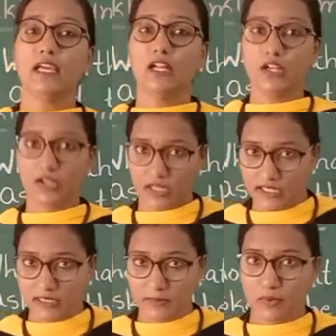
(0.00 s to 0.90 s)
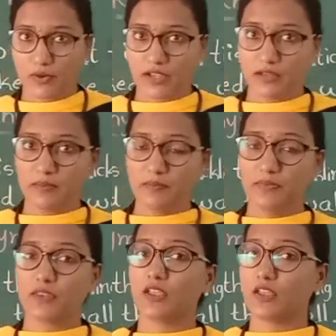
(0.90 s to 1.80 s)
Read the poem.
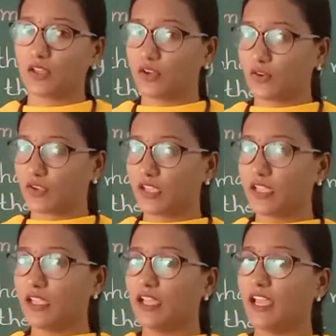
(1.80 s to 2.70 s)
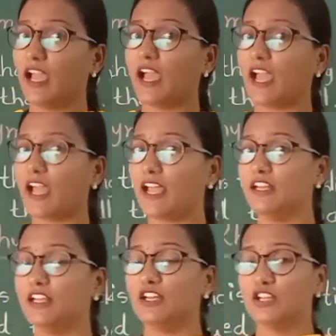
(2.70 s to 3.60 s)
Okay? And
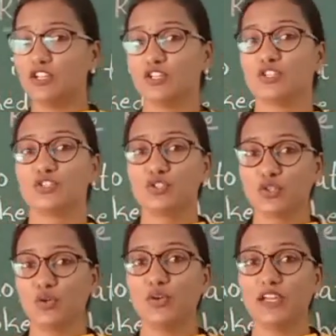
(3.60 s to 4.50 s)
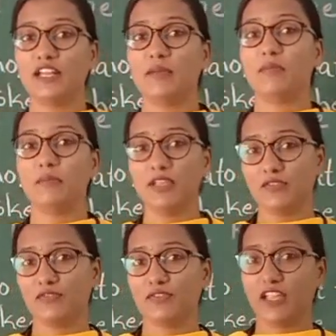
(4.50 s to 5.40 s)
show in a mimic
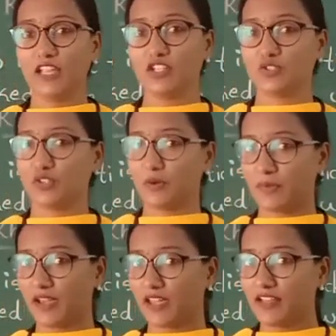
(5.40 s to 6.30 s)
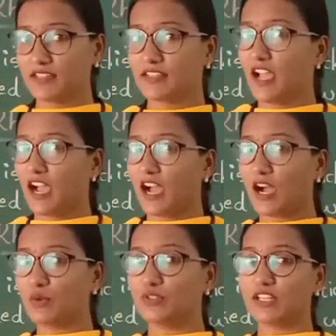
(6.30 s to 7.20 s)
way to your parents how
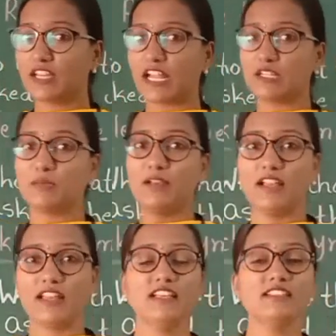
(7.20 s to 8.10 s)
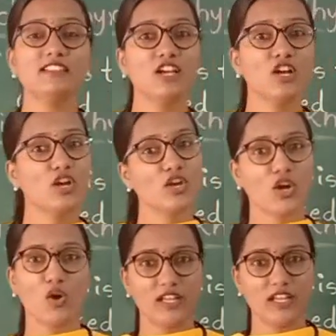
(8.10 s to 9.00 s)
the caterpillar is
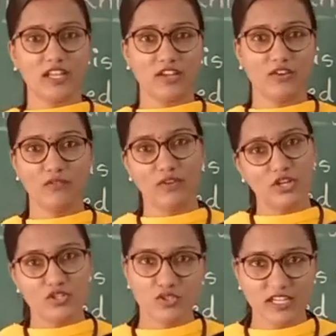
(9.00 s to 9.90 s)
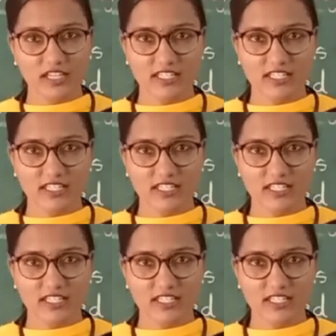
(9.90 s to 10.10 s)
crawling. Will you do it?